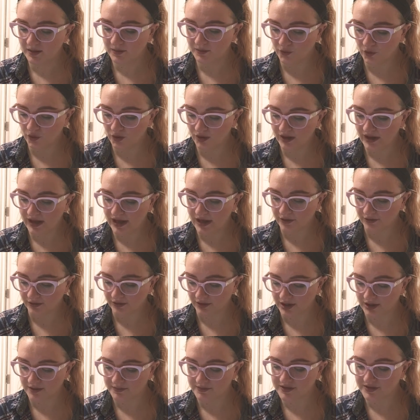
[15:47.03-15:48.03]
more
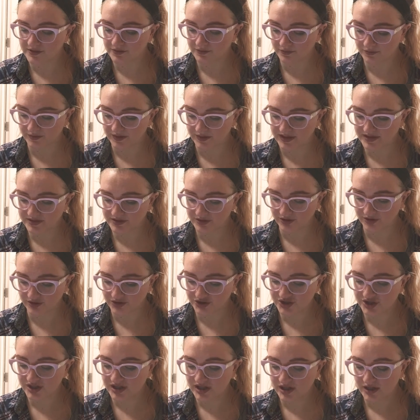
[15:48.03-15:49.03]
outcomes
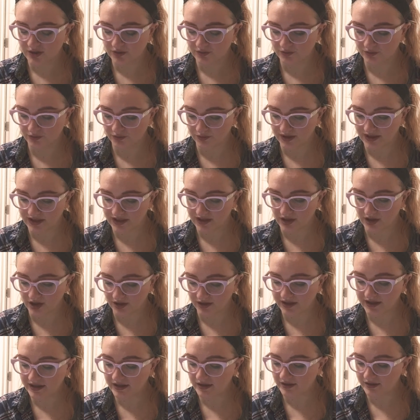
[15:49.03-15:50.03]
research
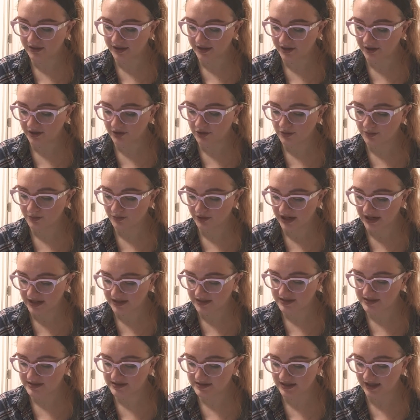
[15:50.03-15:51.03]
regarding clinical
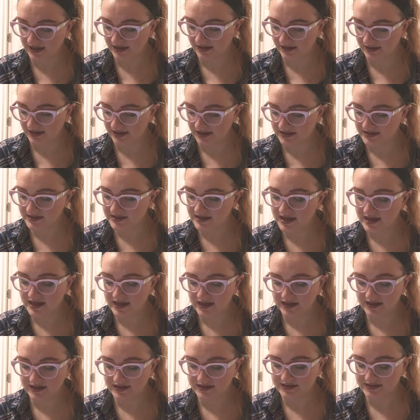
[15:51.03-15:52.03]
practice guidelines
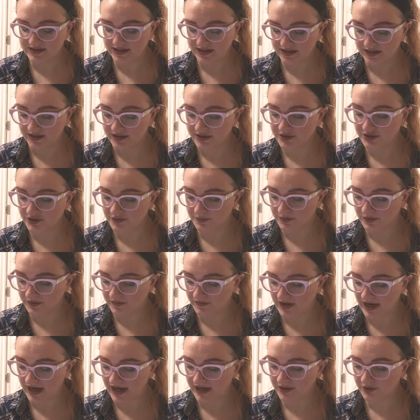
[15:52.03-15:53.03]
is needed to
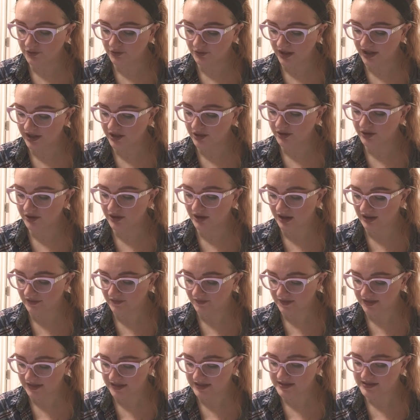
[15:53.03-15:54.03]
provide greater
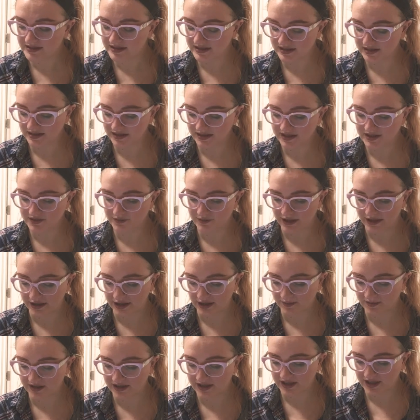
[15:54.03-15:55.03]
confidence in these
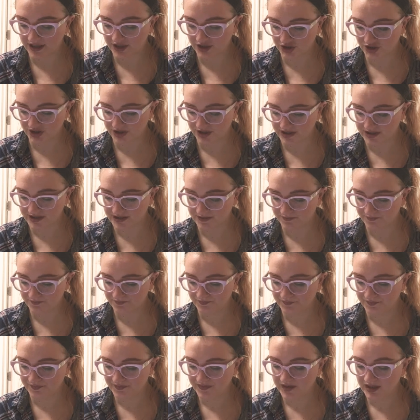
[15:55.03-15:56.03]
recommendations.
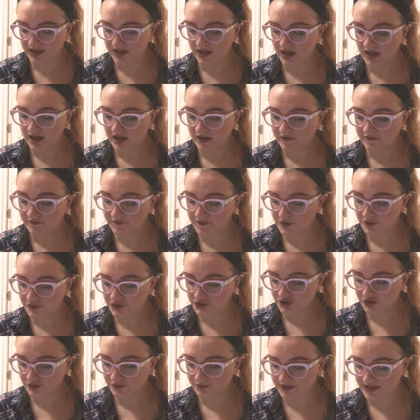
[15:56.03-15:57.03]

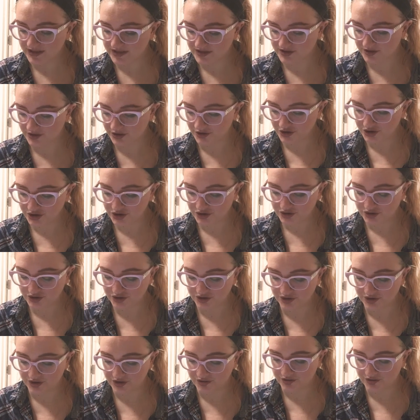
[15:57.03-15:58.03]
Future research should